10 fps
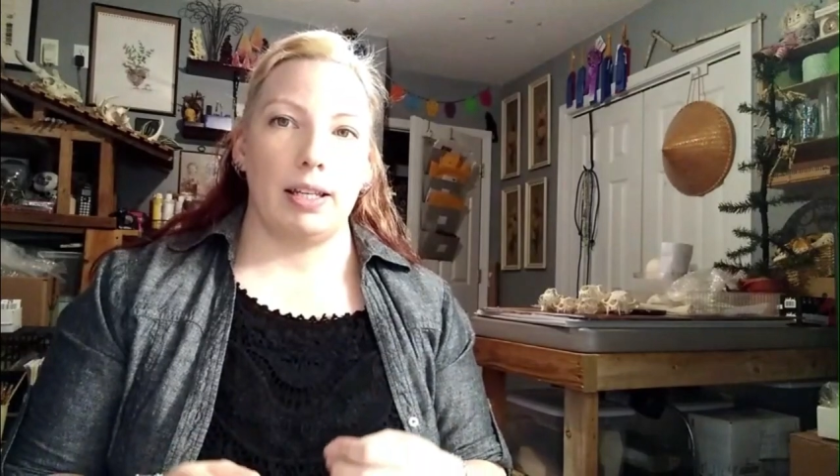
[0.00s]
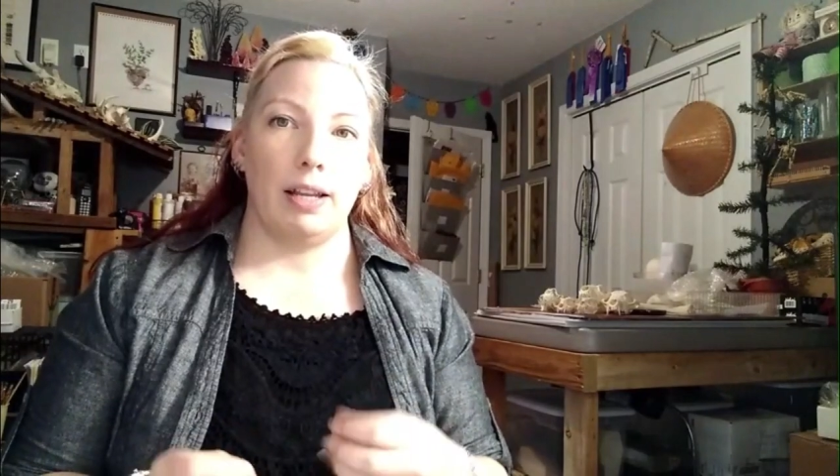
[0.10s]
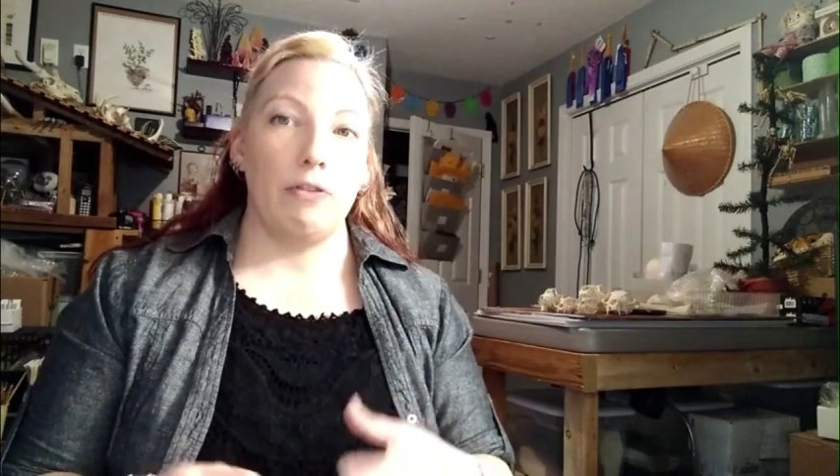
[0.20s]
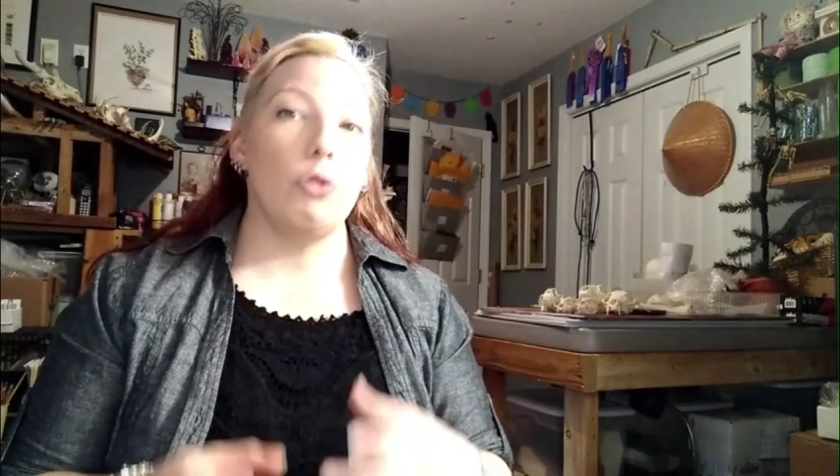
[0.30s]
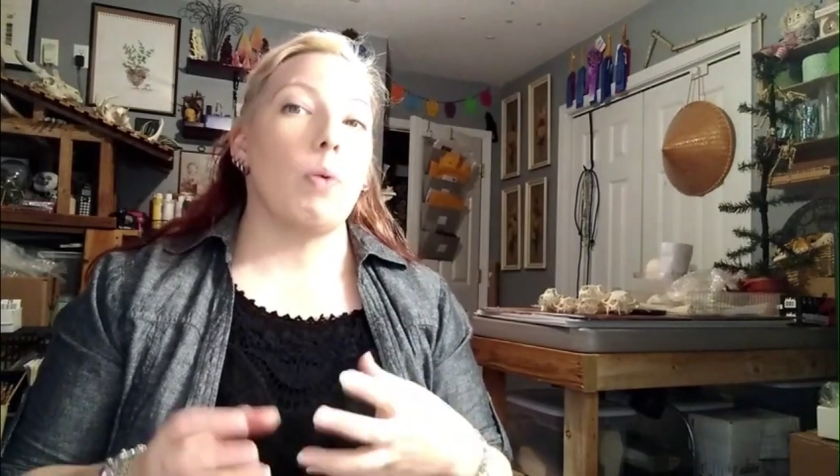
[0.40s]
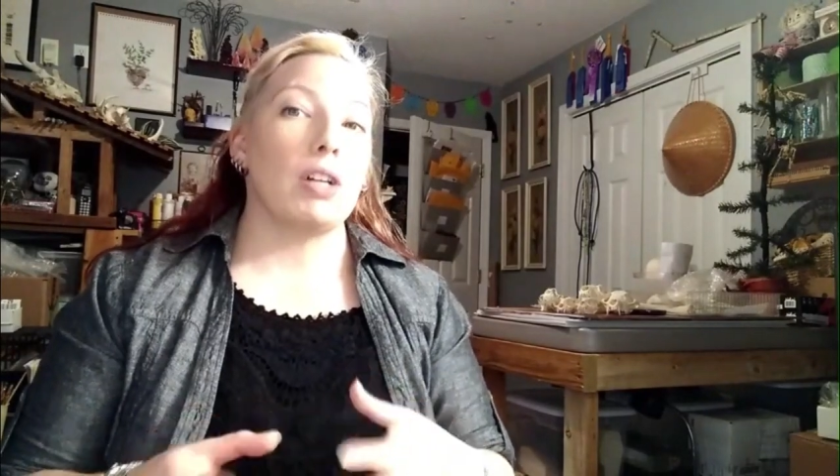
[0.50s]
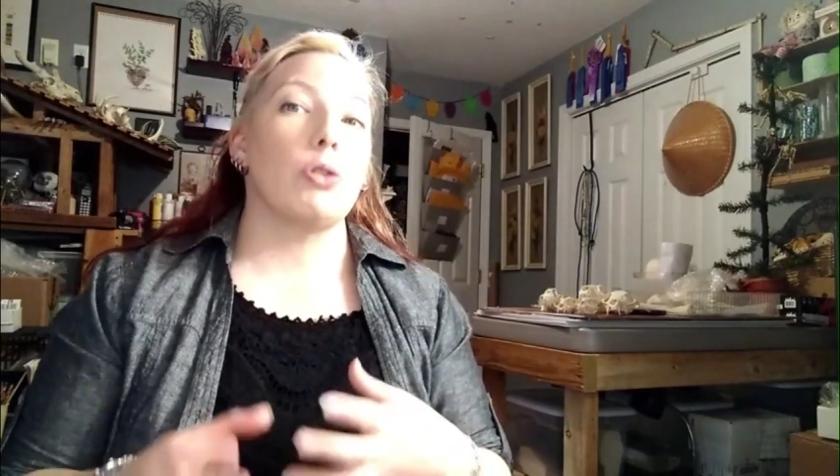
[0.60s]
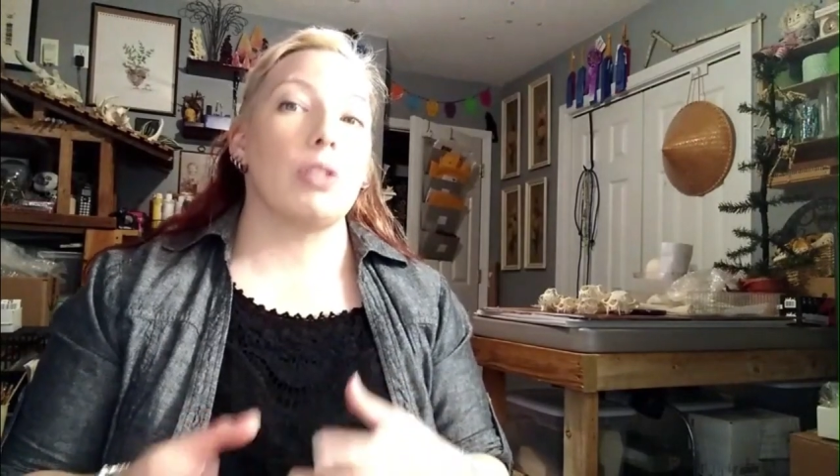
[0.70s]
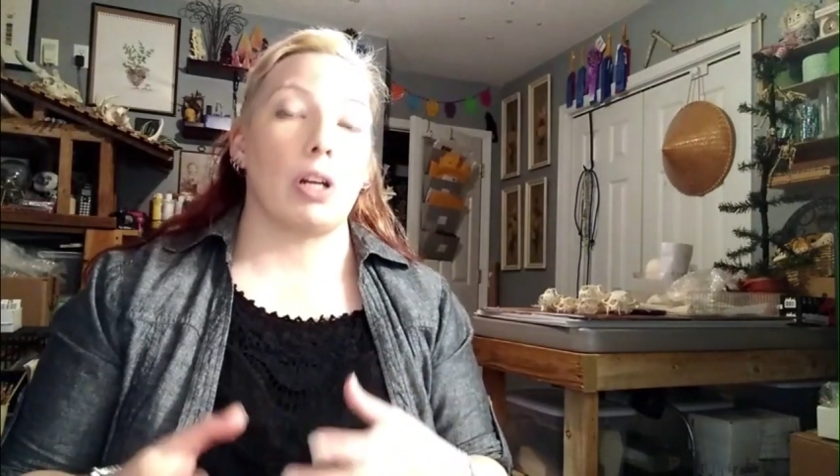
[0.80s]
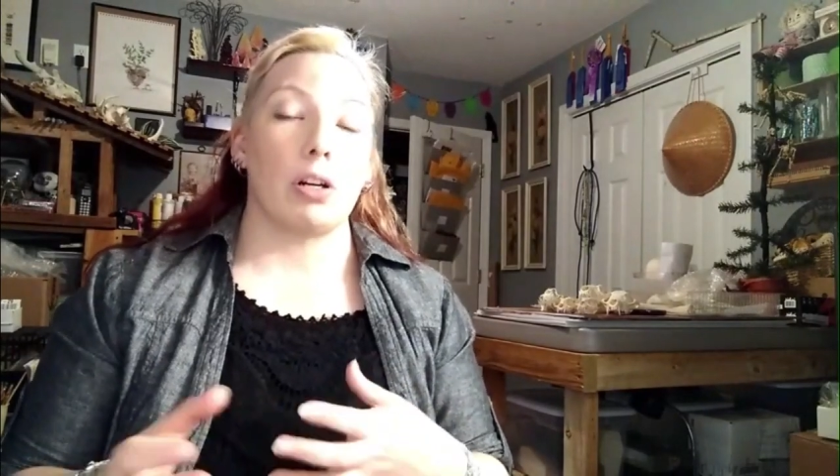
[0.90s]
if you want
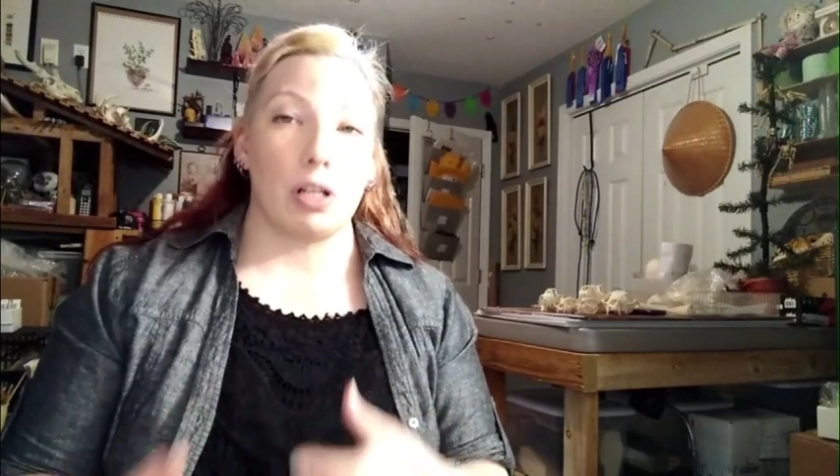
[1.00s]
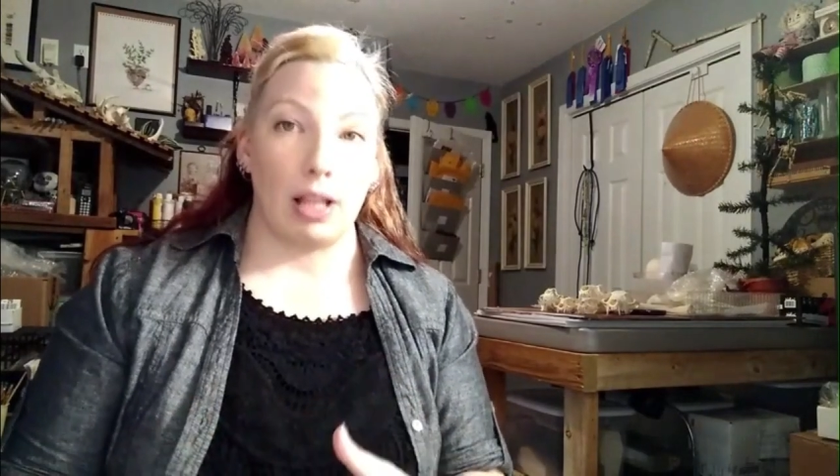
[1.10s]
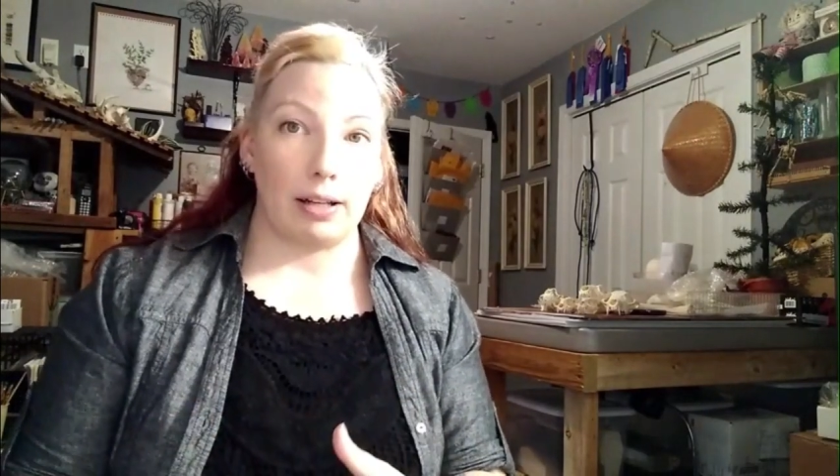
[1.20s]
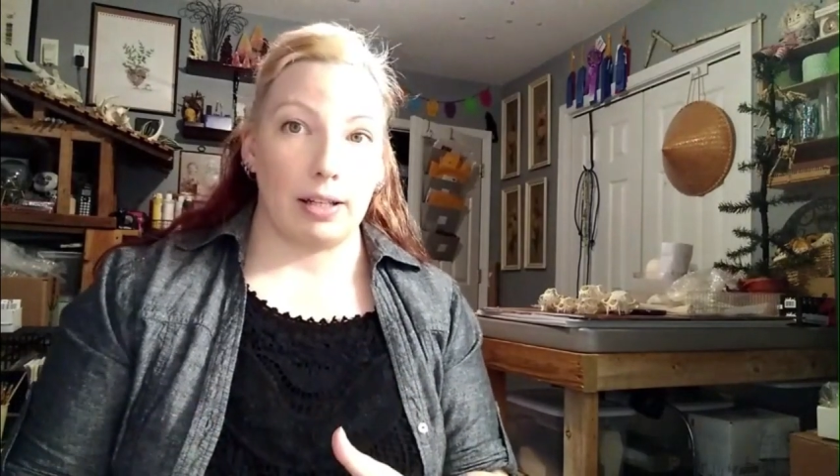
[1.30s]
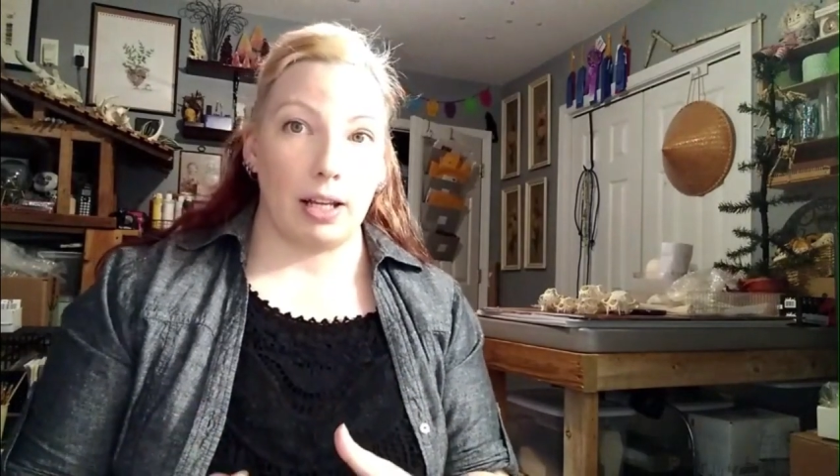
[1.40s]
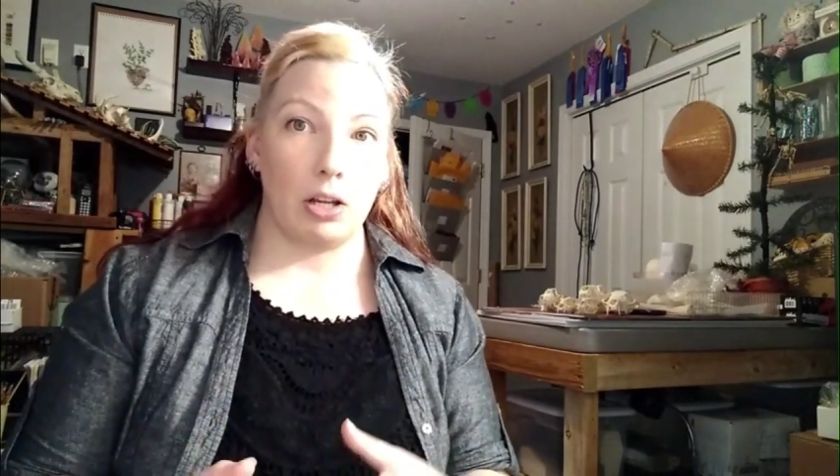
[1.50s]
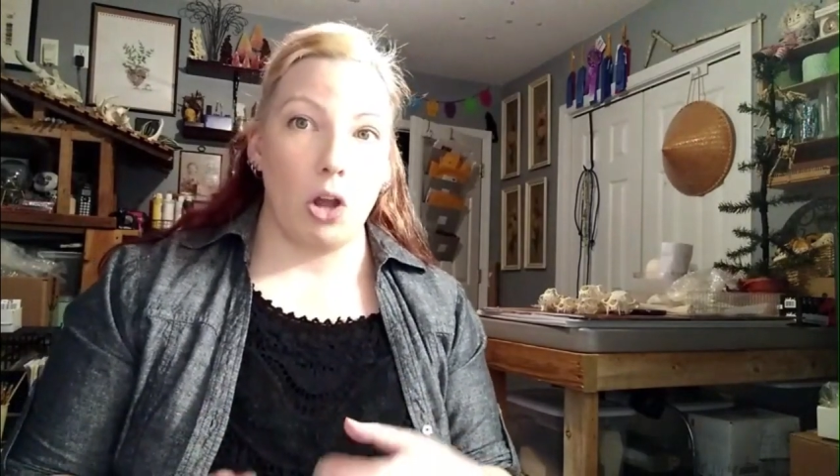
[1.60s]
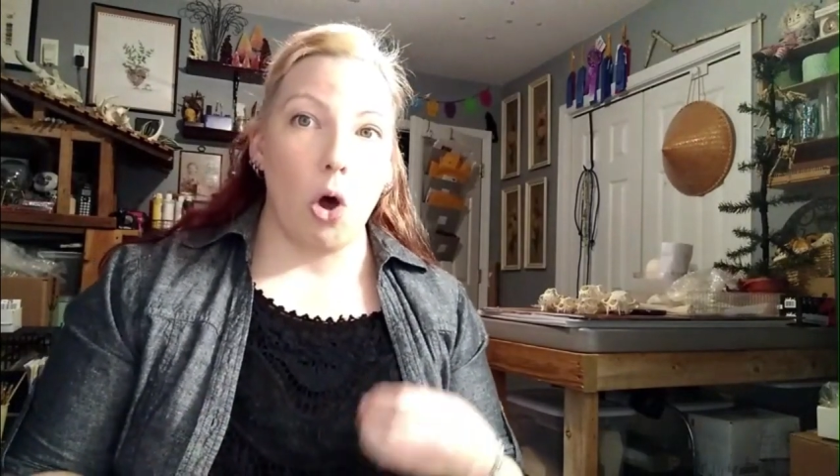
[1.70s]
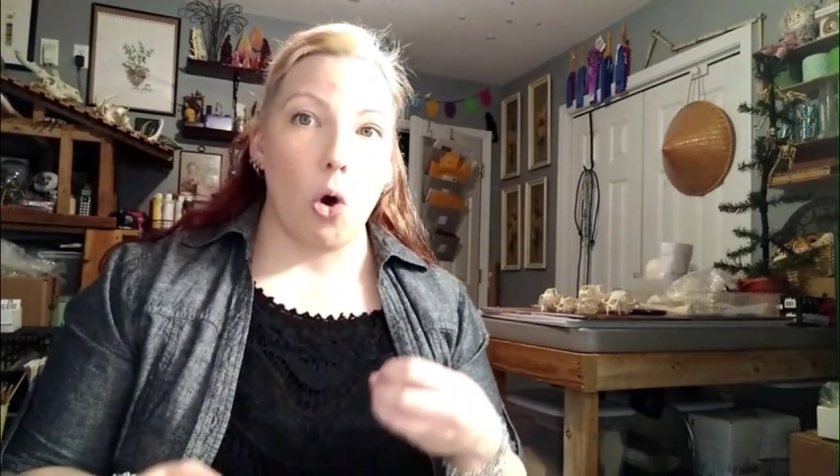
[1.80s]
to start collecting